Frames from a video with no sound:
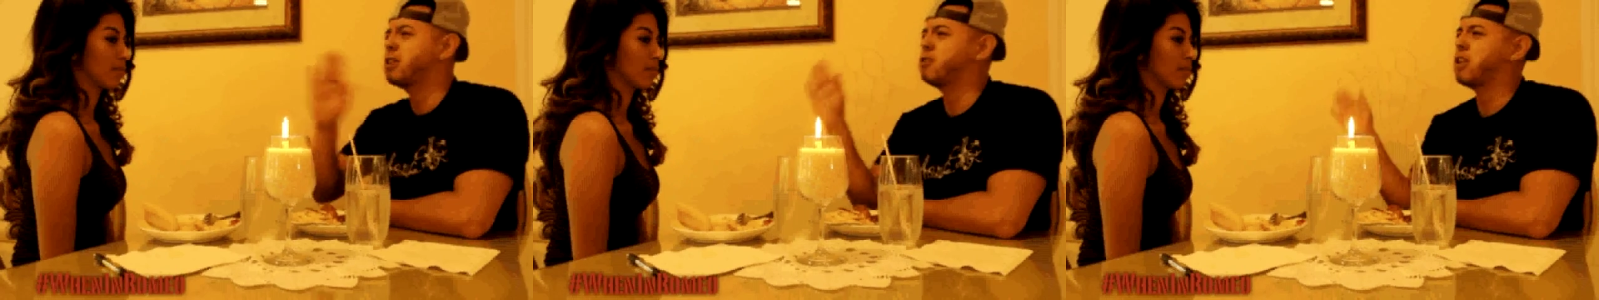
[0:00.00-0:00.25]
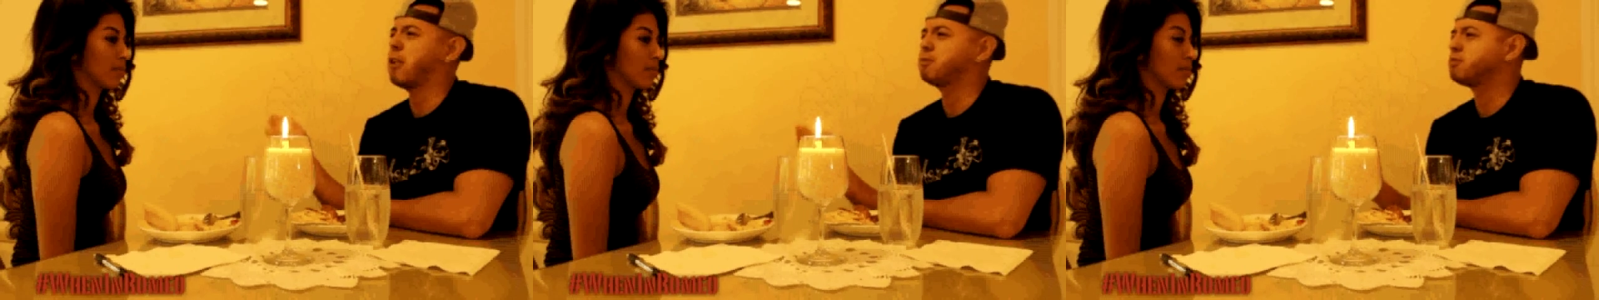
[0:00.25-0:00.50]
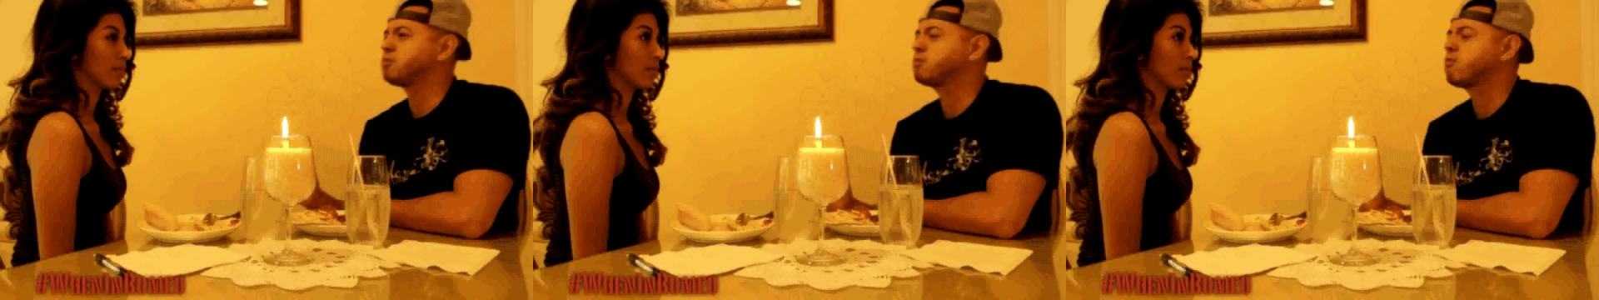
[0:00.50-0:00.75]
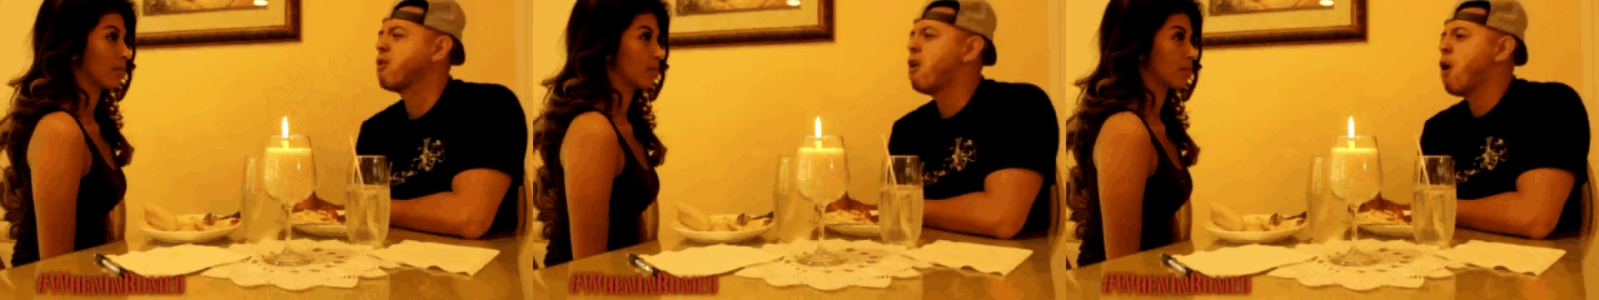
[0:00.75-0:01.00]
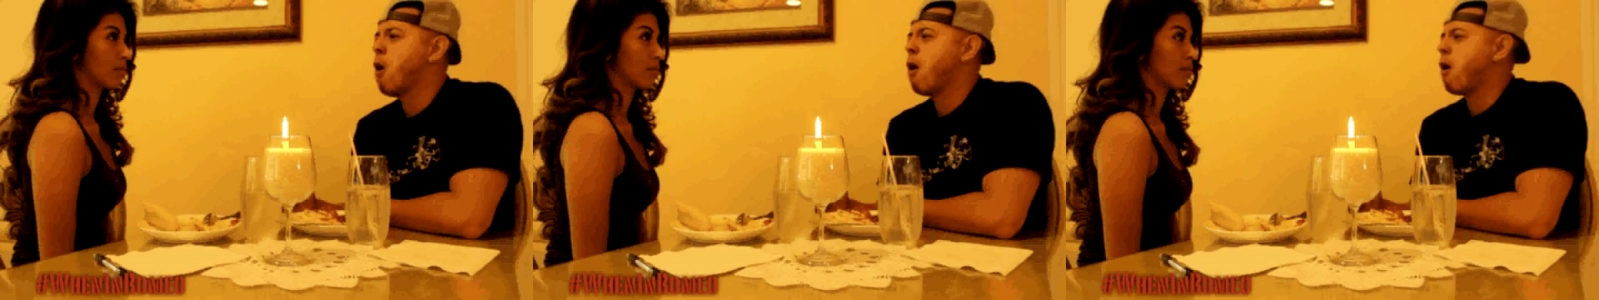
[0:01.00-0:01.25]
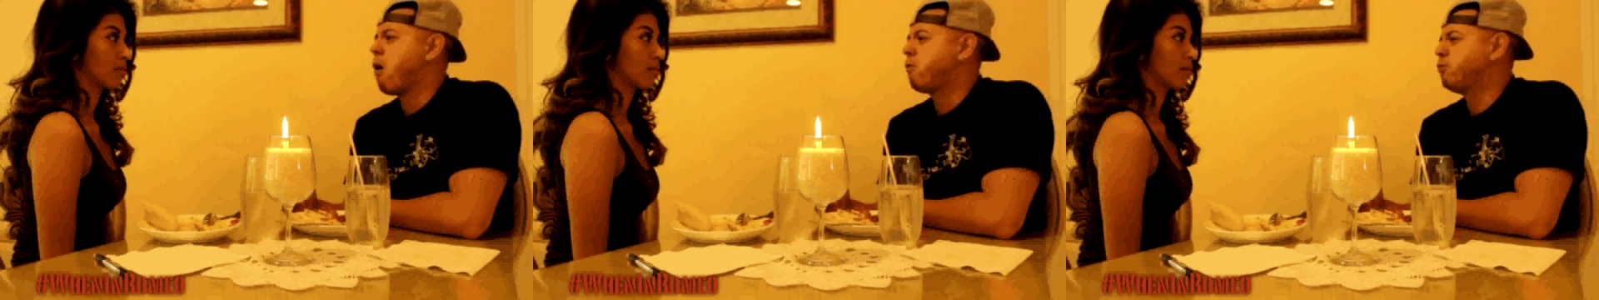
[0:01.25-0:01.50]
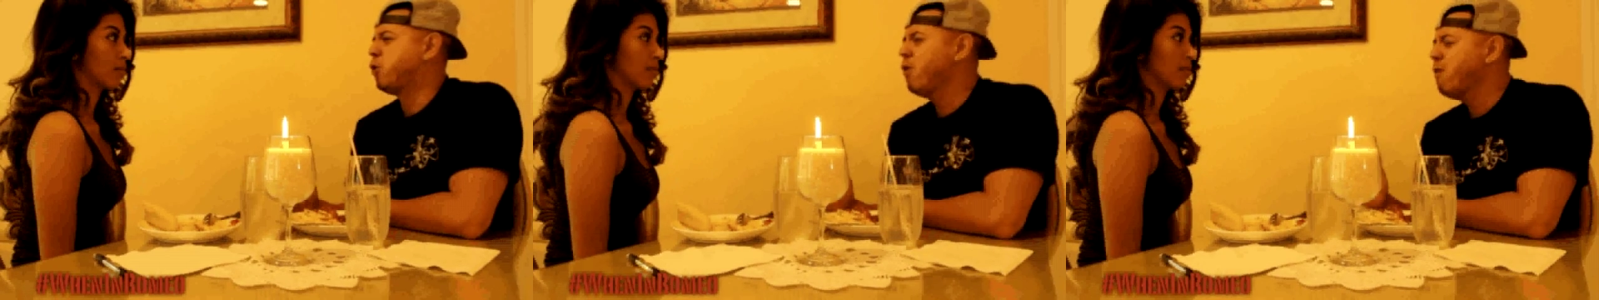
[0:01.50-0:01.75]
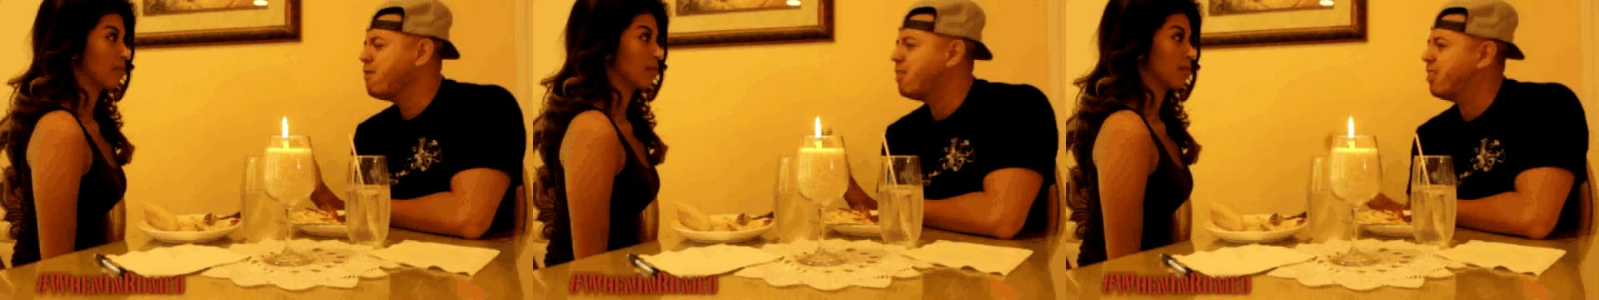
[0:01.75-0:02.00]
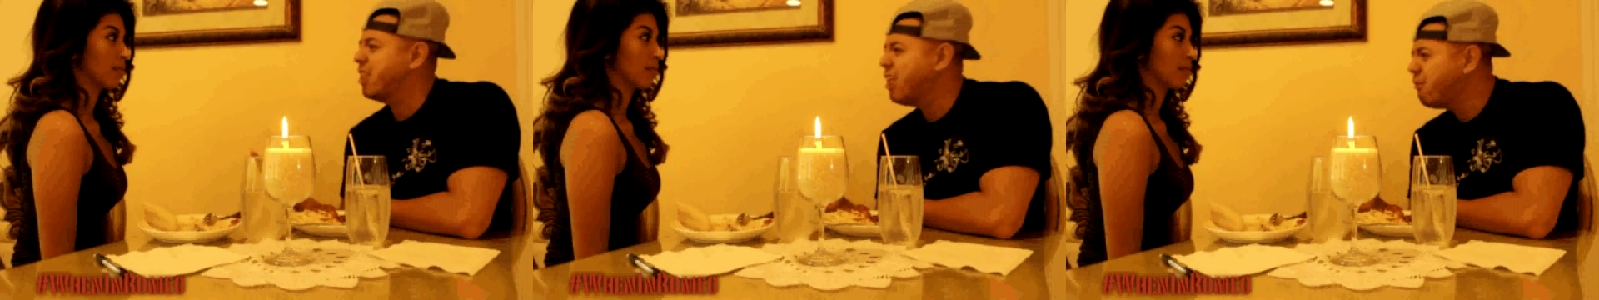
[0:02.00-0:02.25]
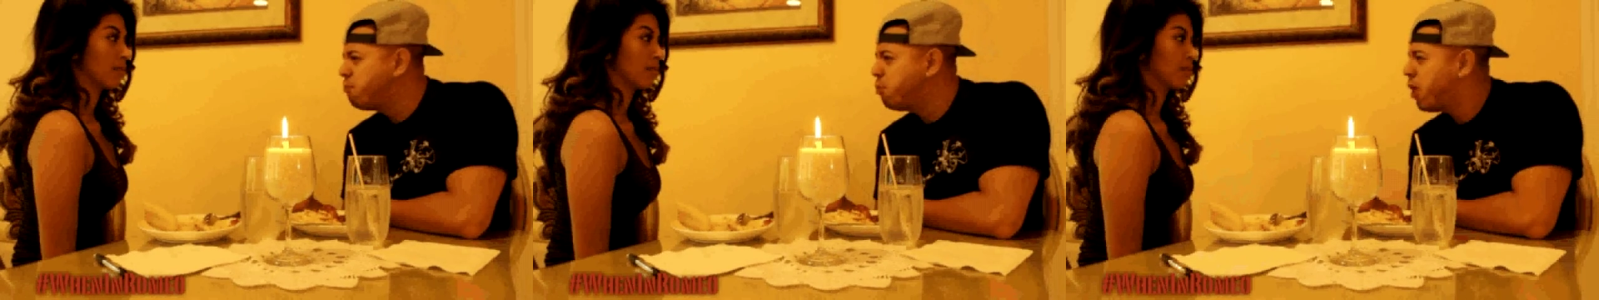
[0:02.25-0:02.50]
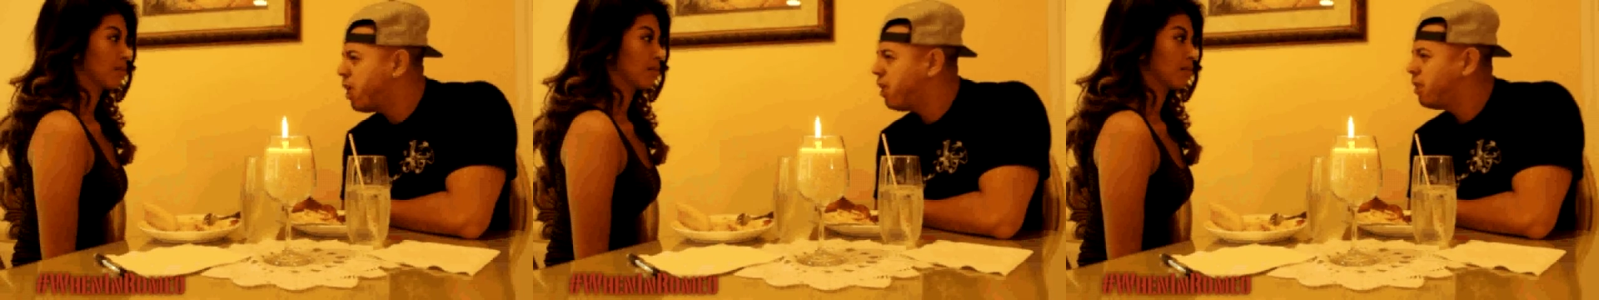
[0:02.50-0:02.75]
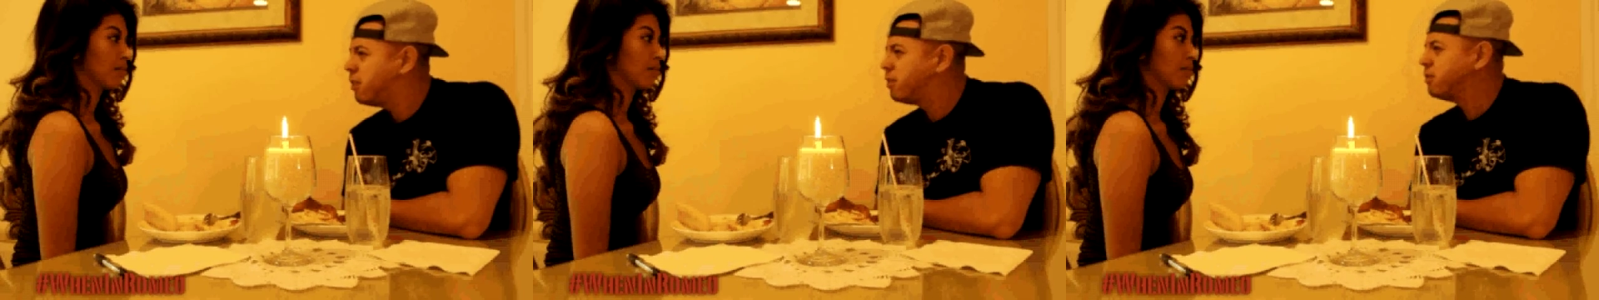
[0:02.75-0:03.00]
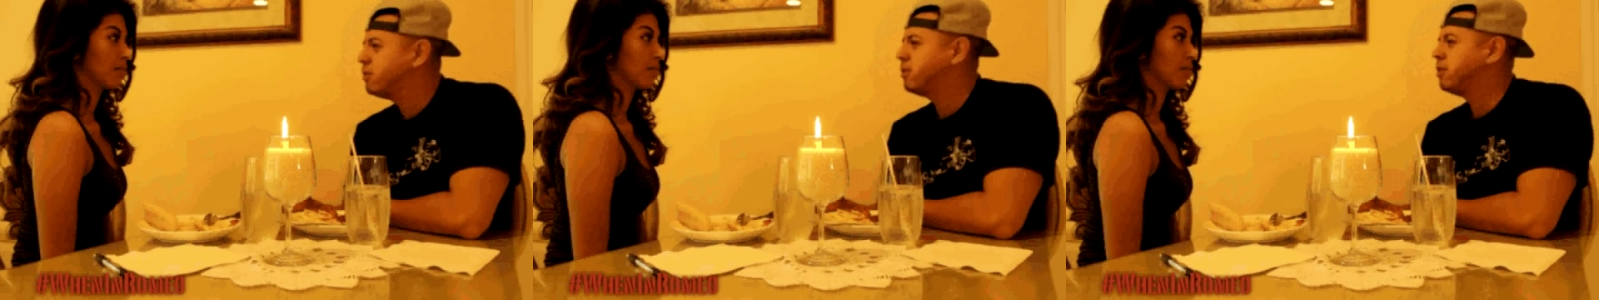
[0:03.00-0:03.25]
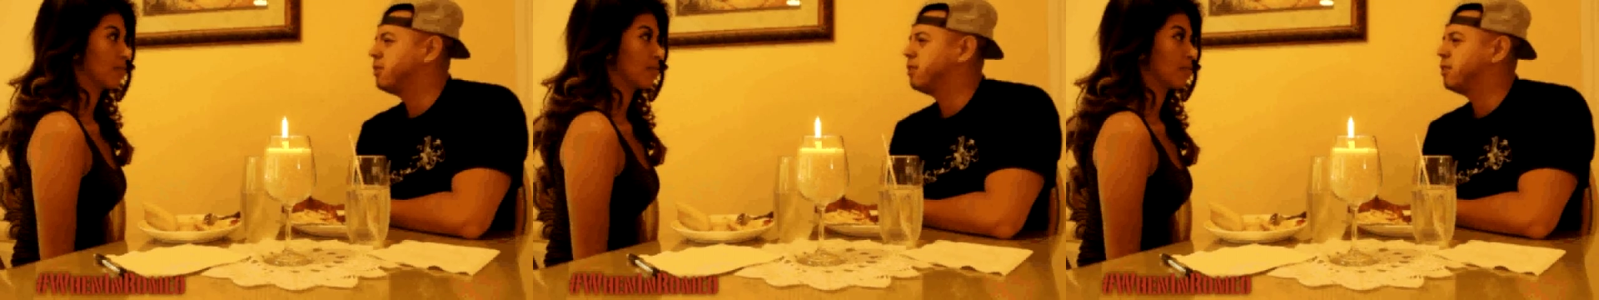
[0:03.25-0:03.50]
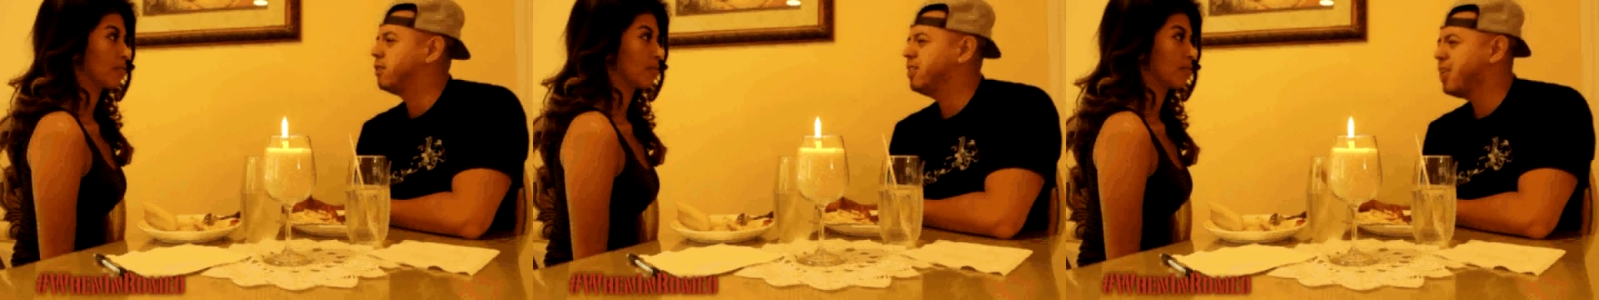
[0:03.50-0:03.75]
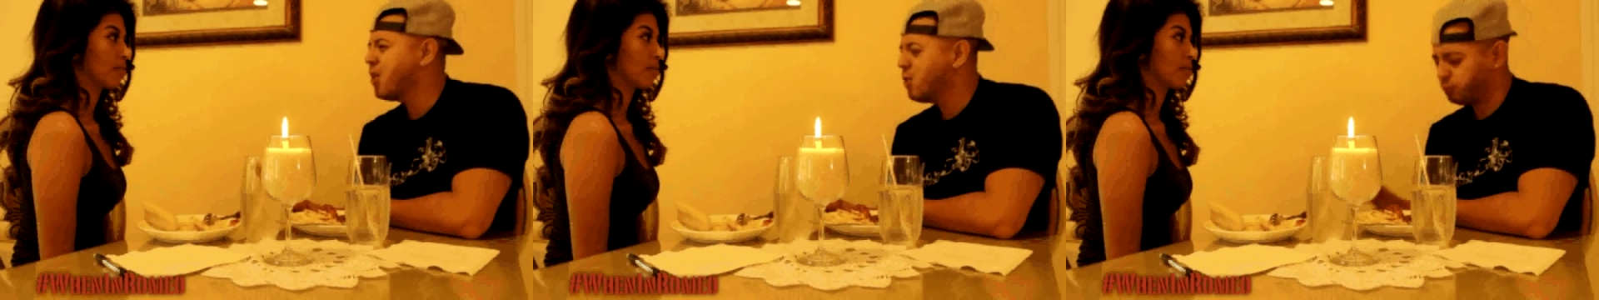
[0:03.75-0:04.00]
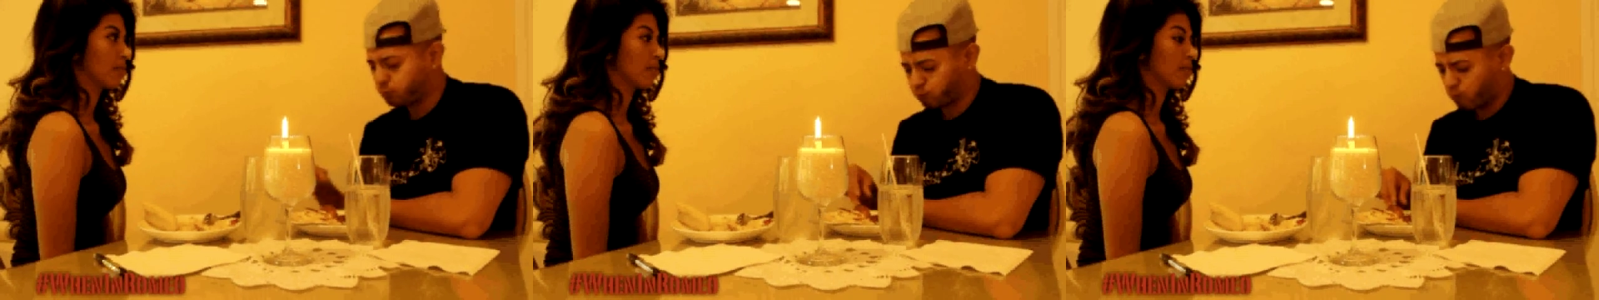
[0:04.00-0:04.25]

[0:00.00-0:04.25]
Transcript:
Speaker 1: Alright. You even lift, bro? Yeah?